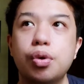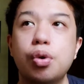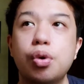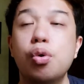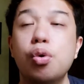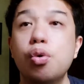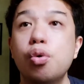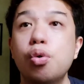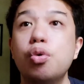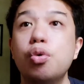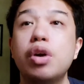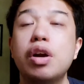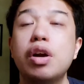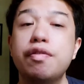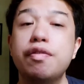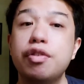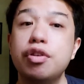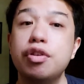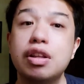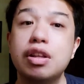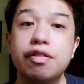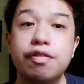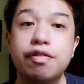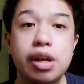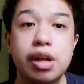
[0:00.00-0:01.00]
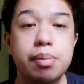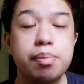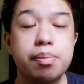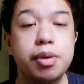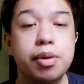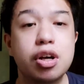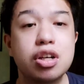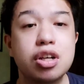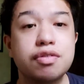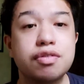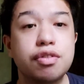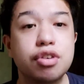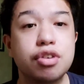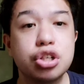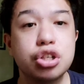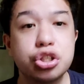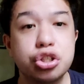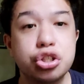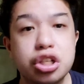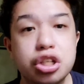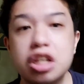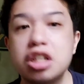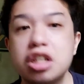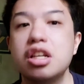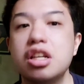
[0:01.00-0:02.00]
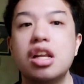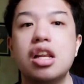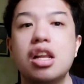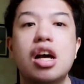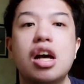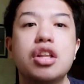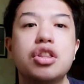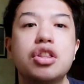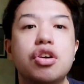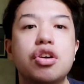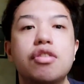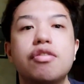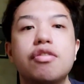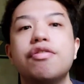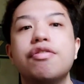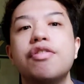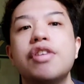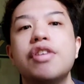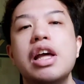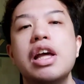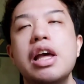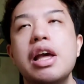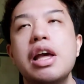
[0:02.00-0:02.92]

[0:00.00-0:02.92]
who reviewed the film, because for sure there's a lot of